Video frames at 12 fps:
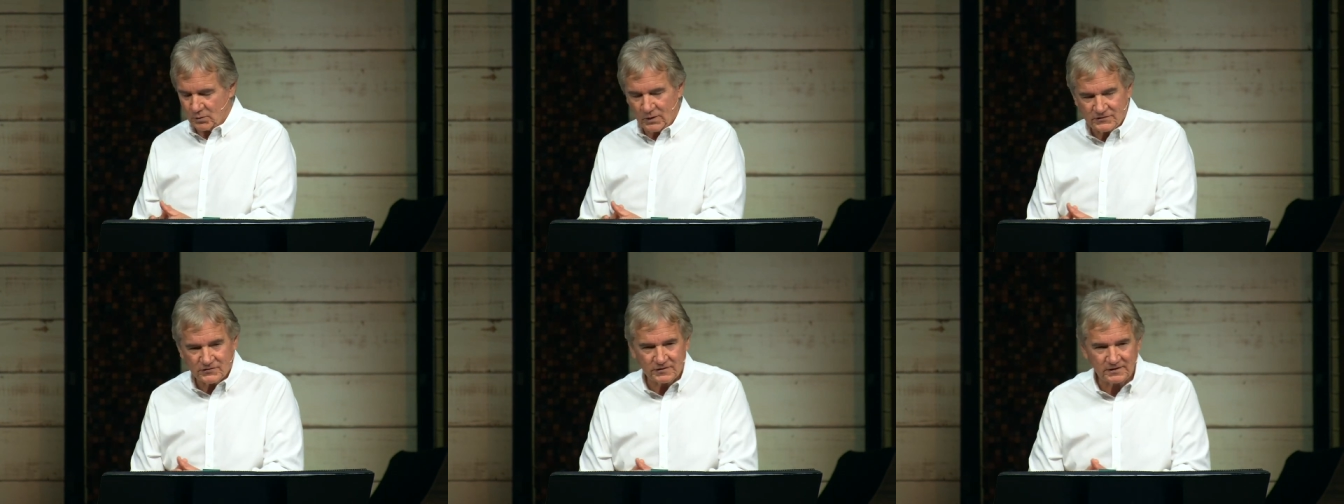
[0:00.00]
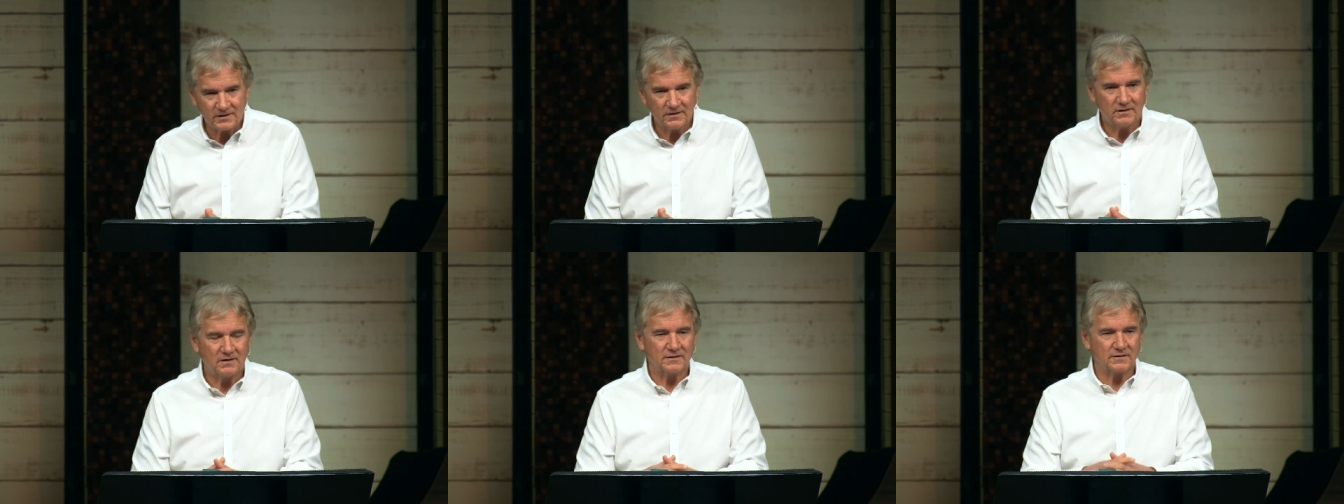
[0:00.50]
Questioning
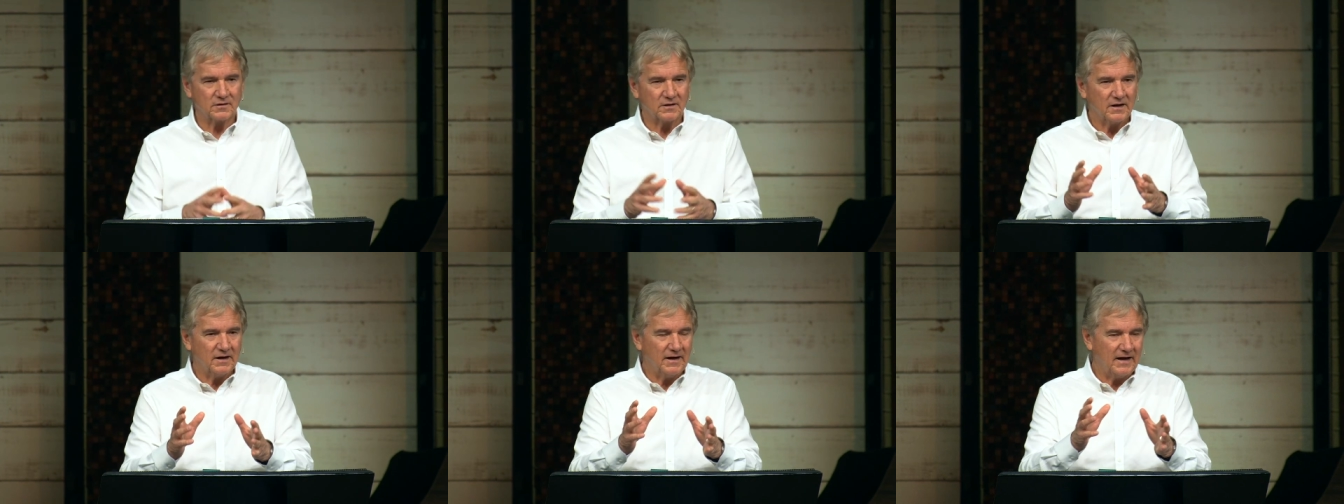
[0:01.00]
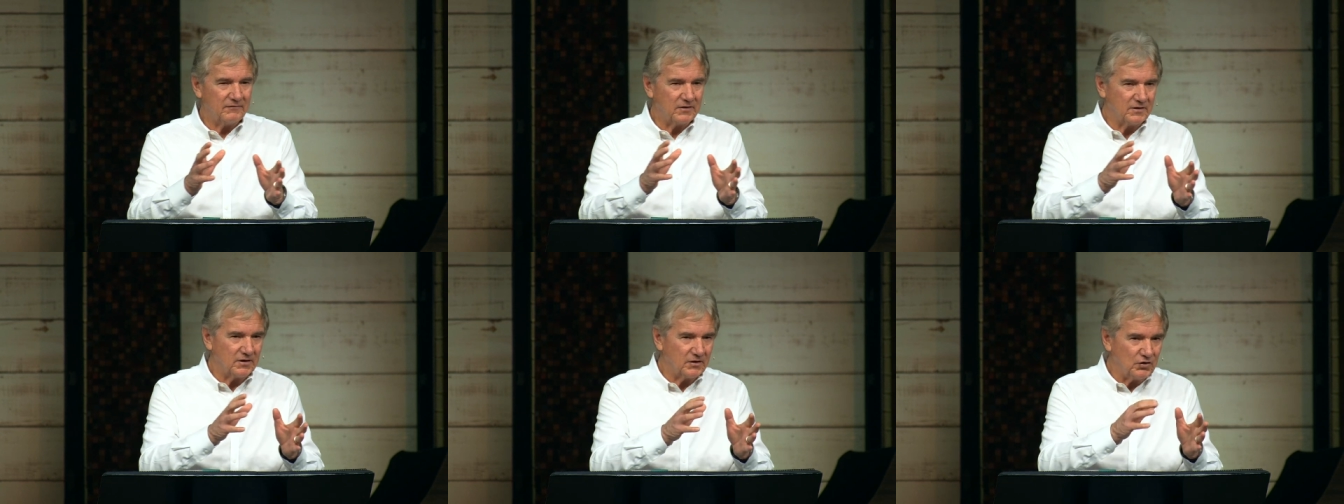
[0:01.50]
God and, and
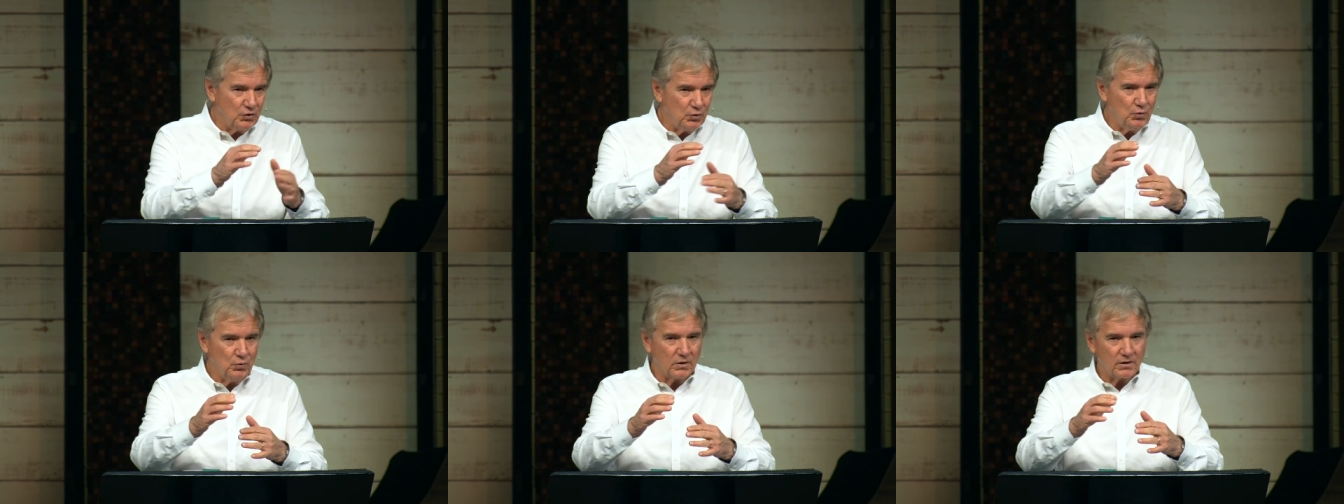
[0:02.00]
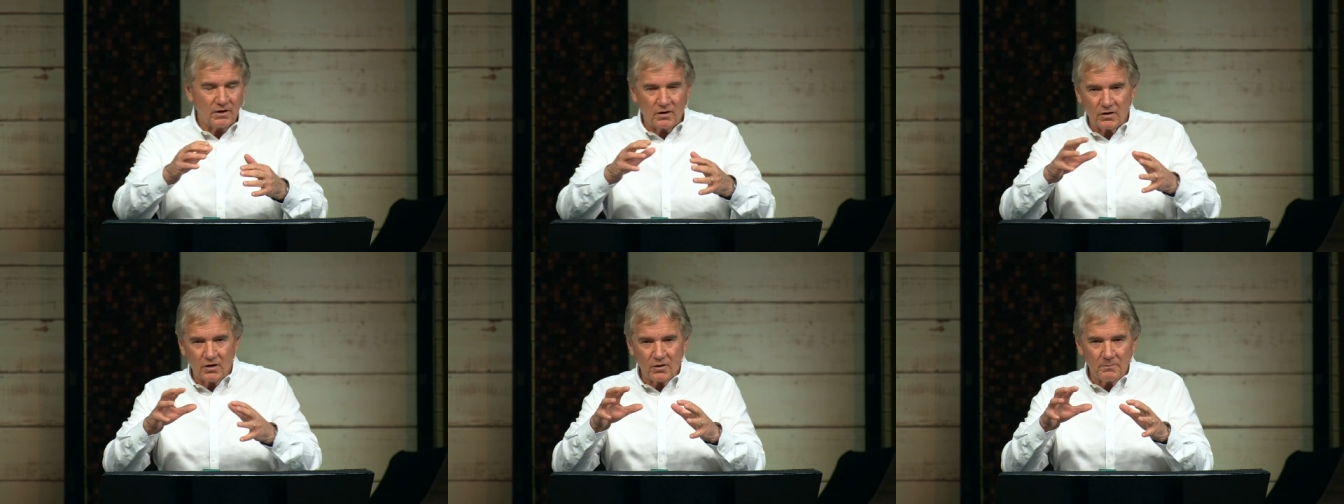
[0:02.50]
having you or,
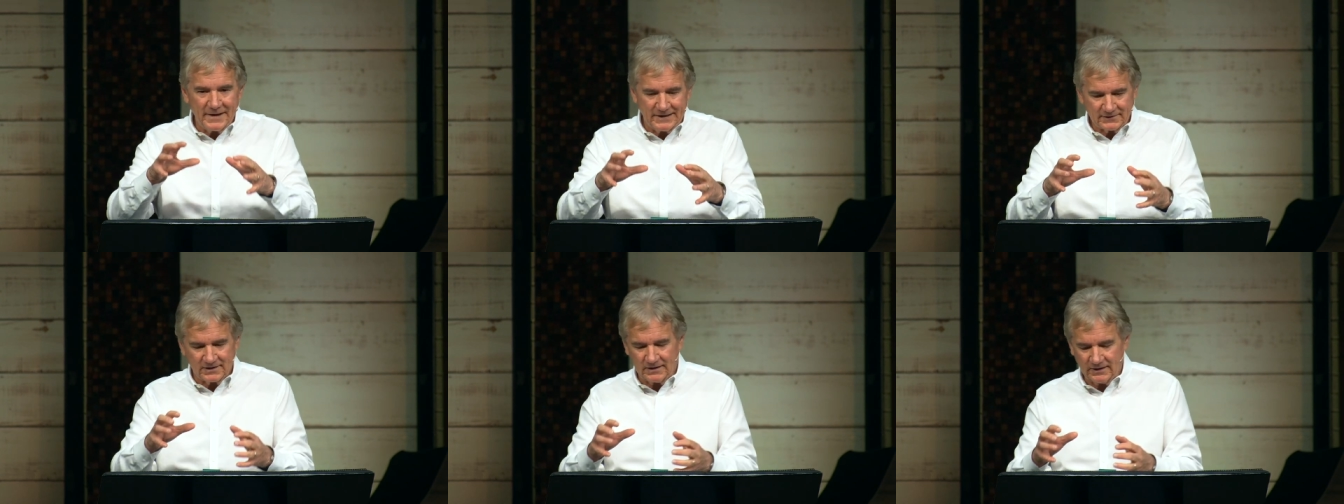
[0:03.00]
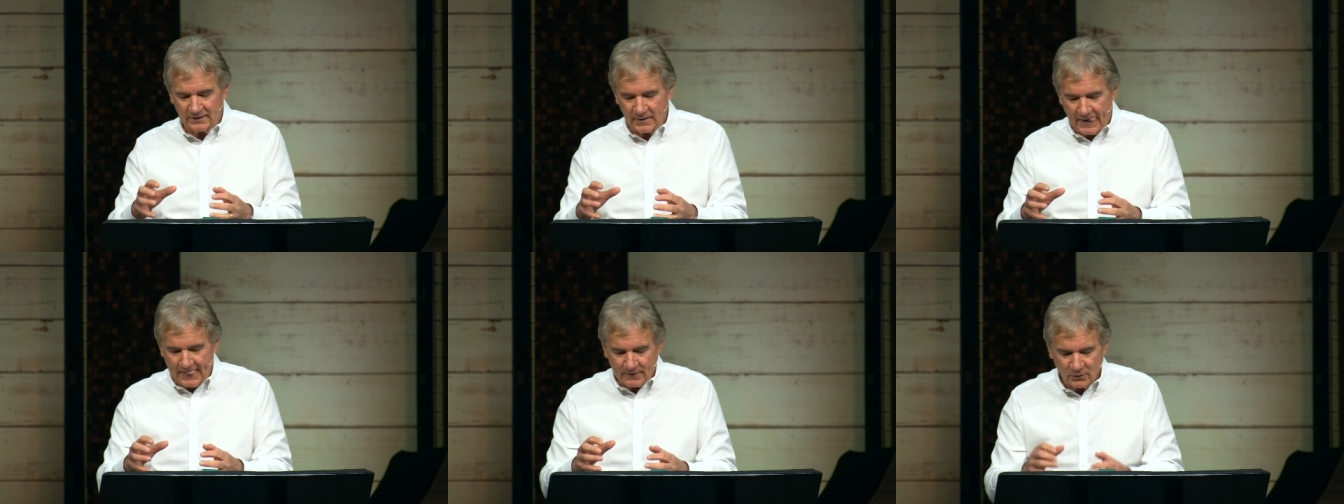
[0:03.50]
or, or
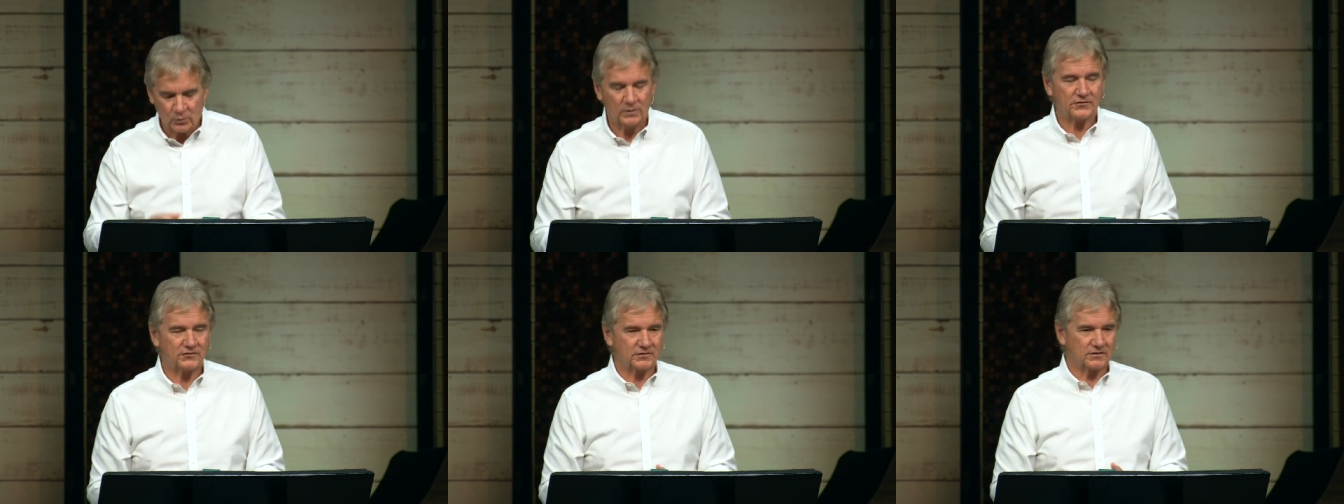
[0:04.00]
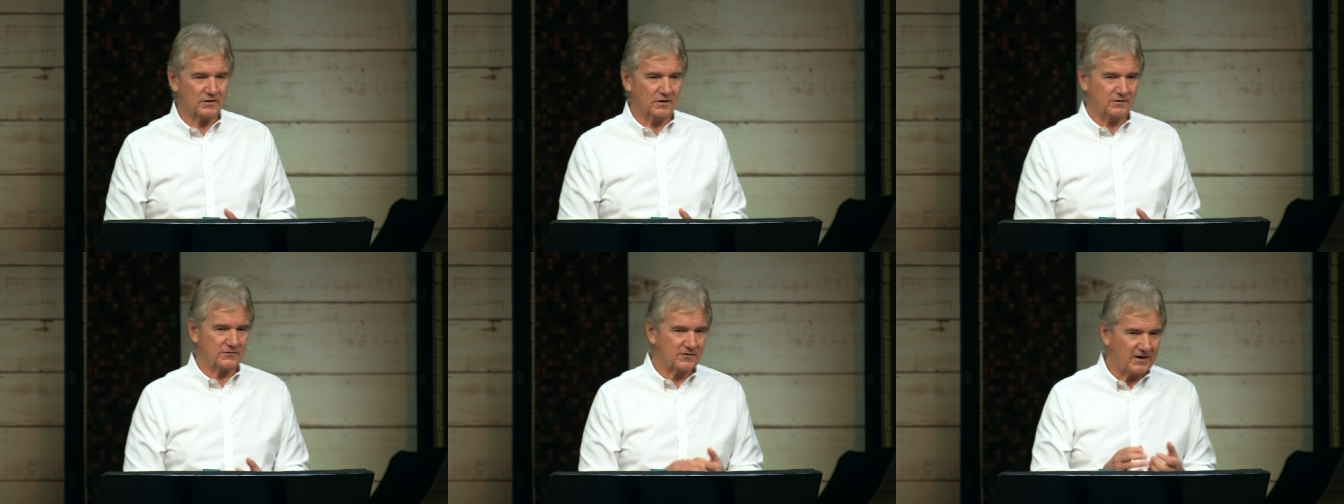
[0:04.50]
mankind question
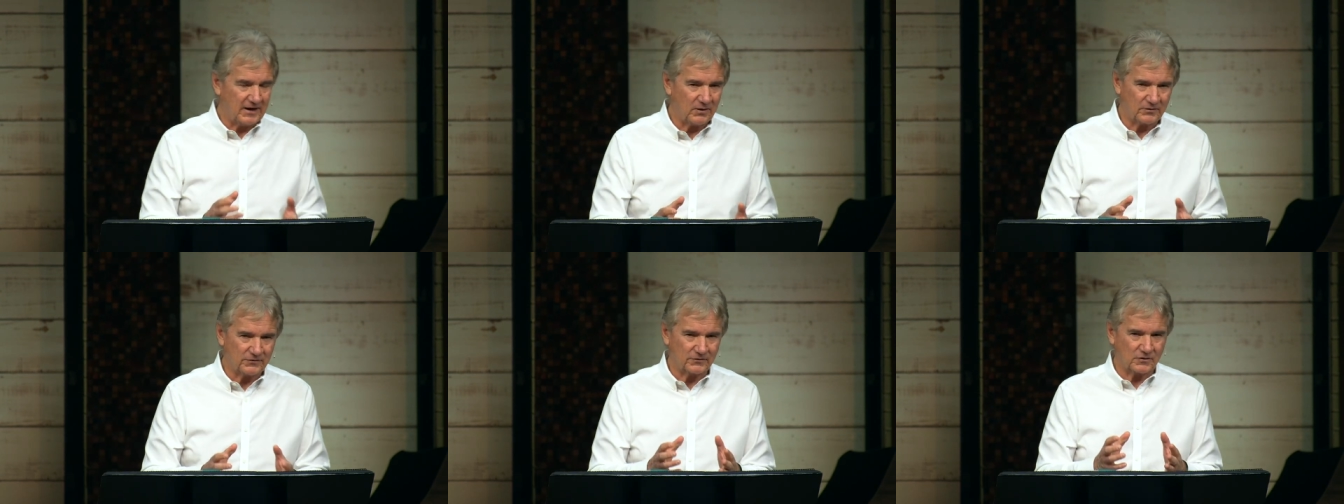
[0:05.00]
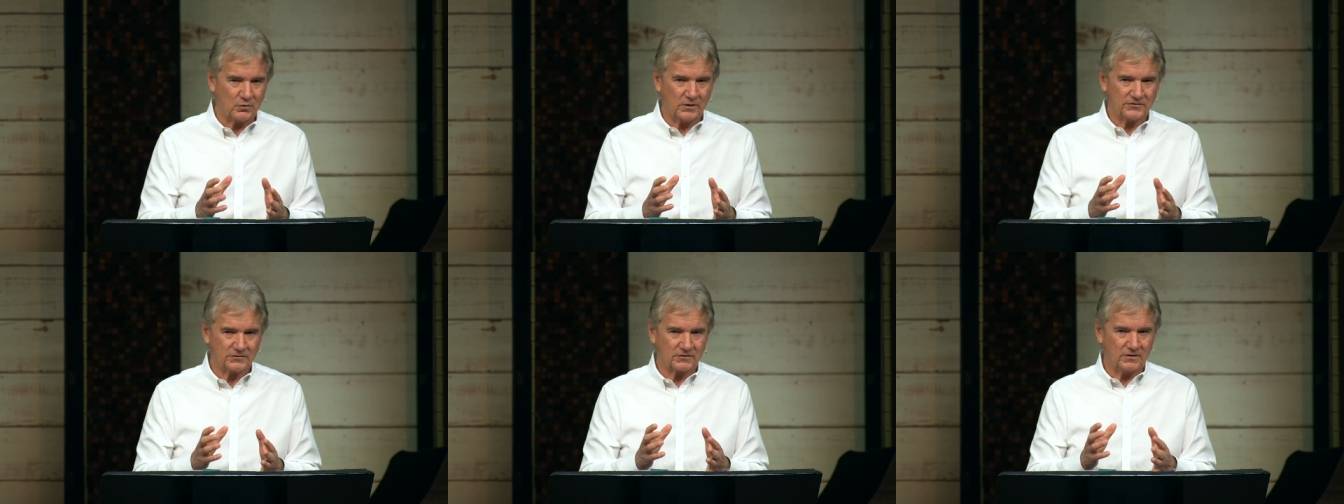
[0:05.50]
God's character,
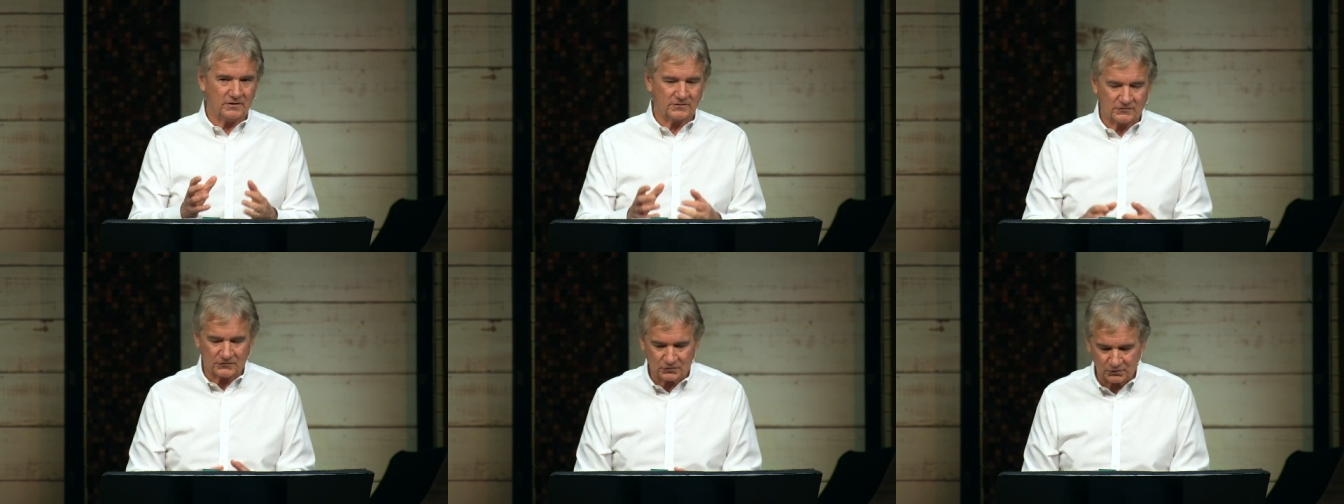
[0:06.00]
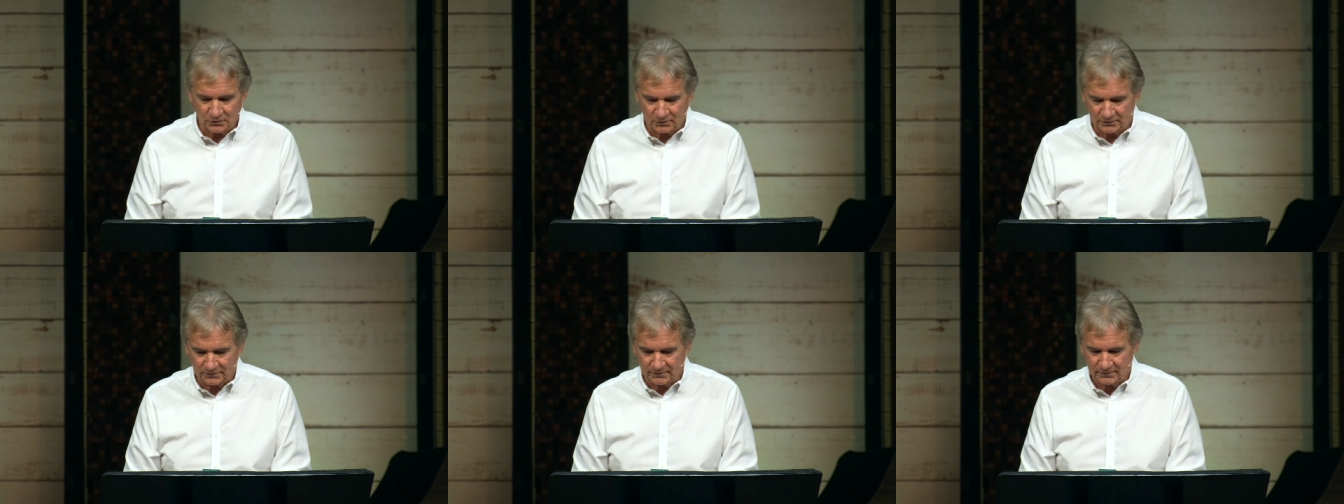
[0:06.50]
question God's
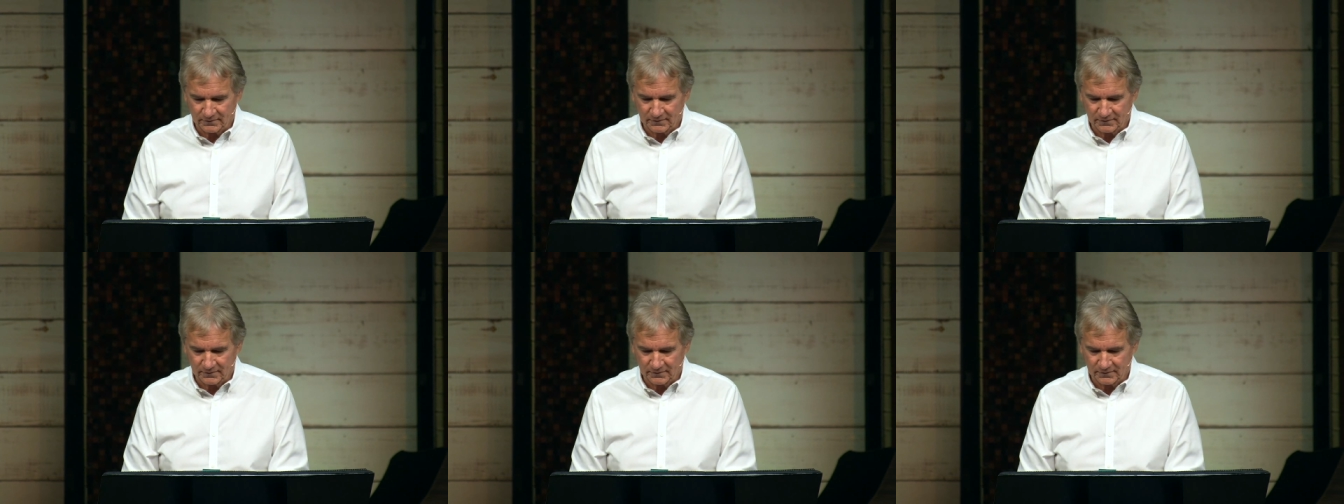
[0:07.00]
truth.